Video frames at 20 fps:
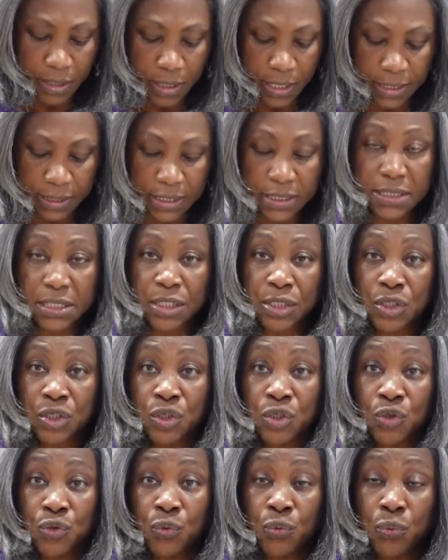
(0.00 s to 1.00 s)
and this
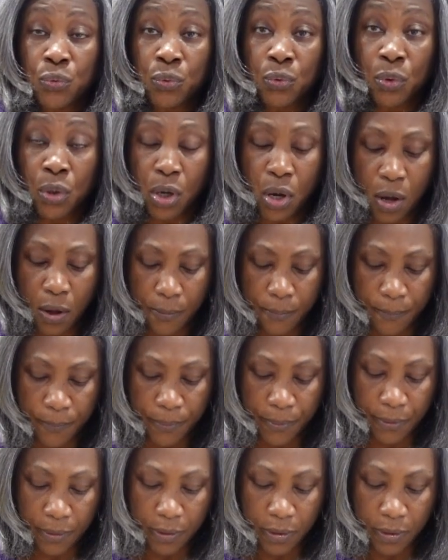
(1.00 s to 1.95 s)
is 2 cups.